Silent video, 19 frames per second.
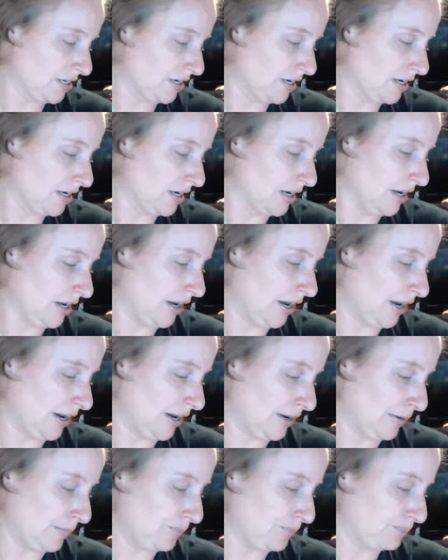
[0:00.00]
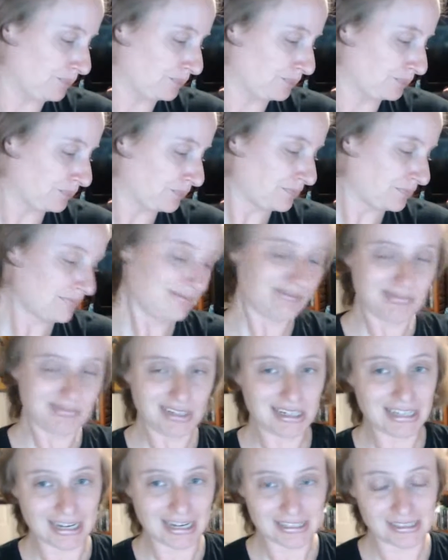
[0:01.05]
Like I
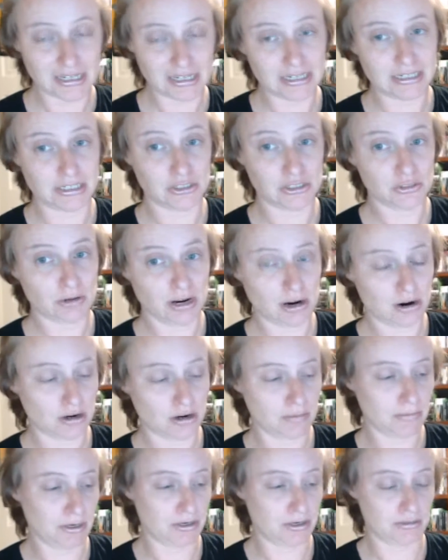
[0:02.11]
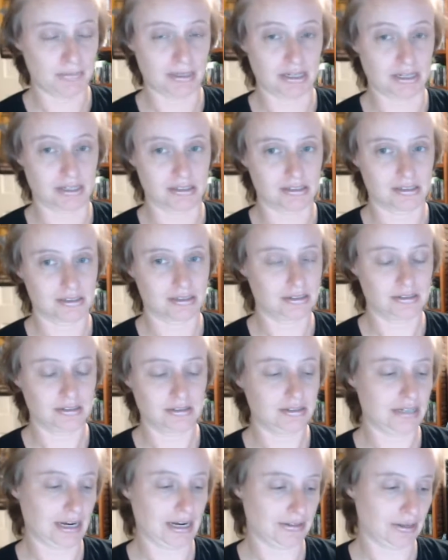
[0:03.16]
said, I didn't try hard mode because
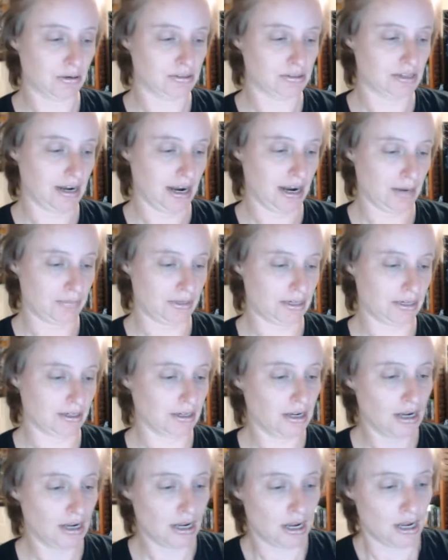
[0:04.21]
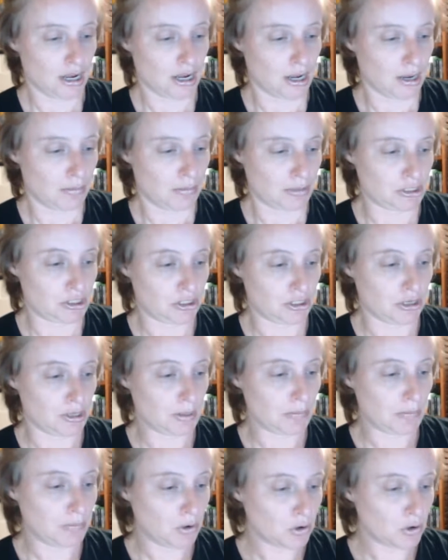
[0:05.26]
that was not happening. But you know, the
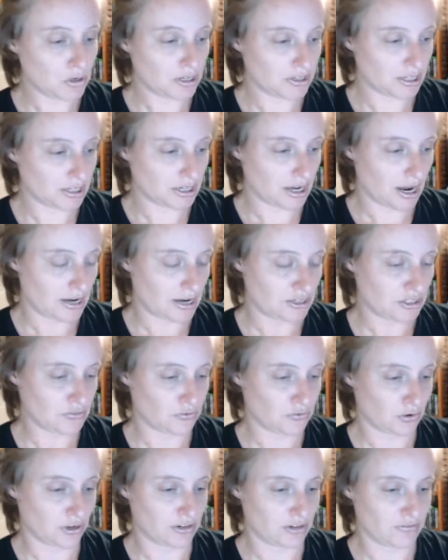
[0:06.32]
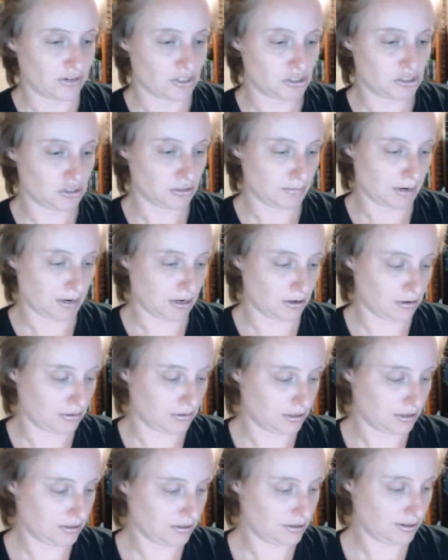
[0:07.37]
bulk of the guide is for adventure mode,
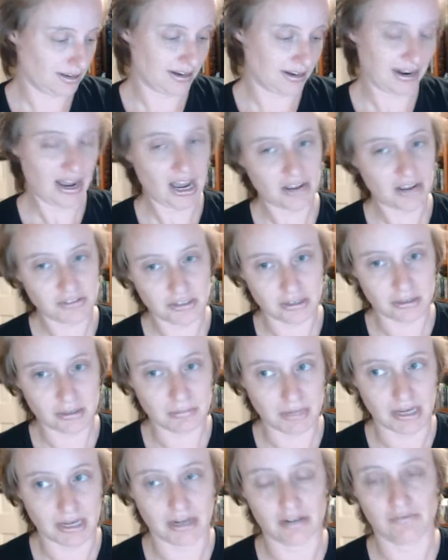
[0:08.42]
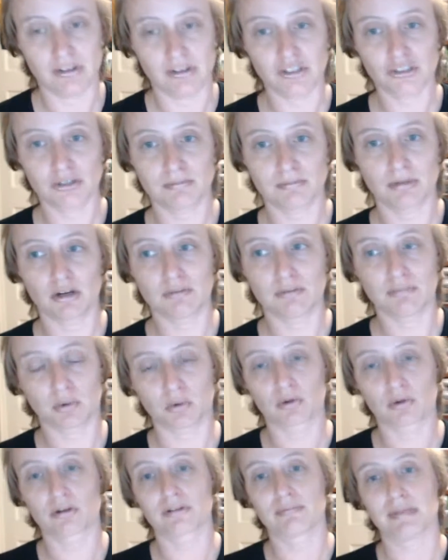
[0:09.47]
and I have to admit, adventure mode
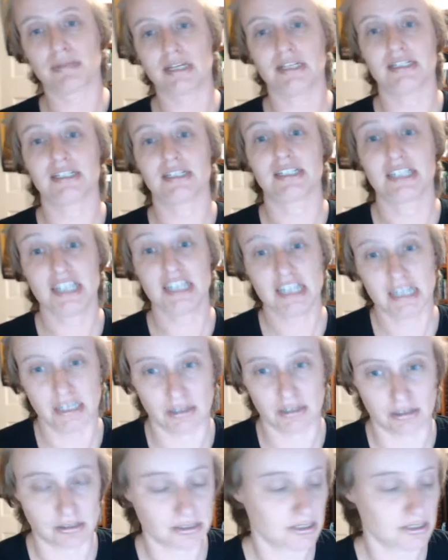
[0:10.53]
bored me to tears.